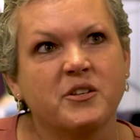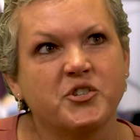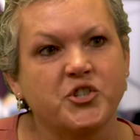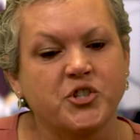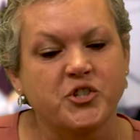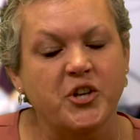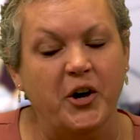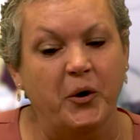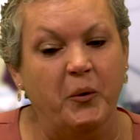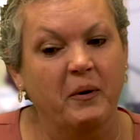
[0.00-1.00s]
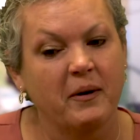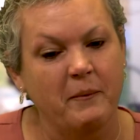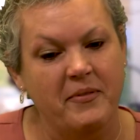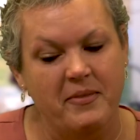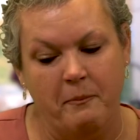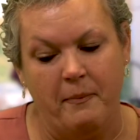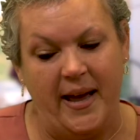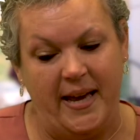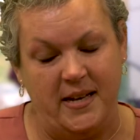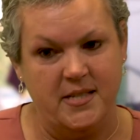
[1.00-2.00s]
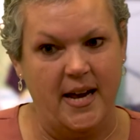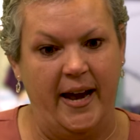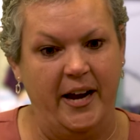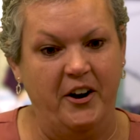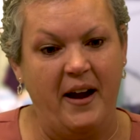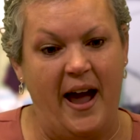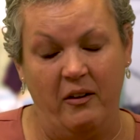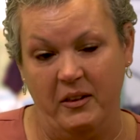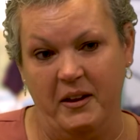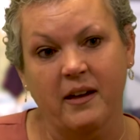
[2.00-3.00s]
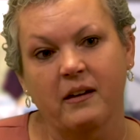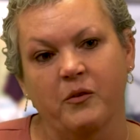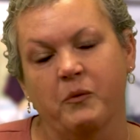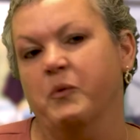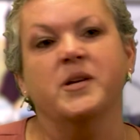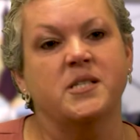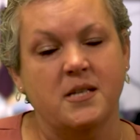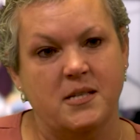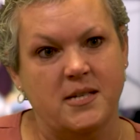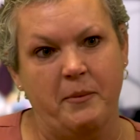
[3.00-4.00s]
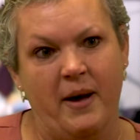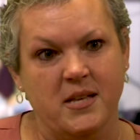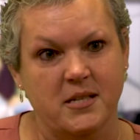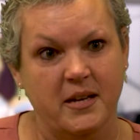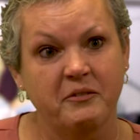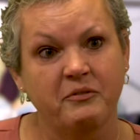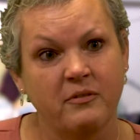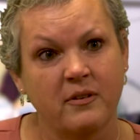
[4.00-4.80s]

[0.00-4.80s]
So my entire outlook was to stay positive,